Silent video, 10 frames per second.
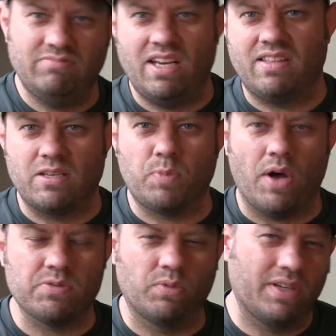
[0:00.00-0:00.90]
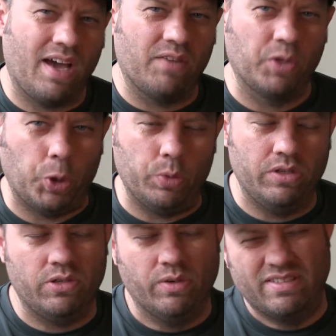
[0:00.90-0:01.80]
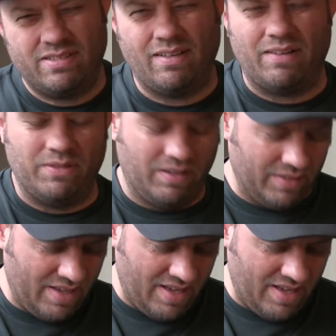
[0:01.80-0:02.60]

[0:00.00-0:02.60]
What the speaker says: anything's possible. It kind of alluded to it, so I don't know.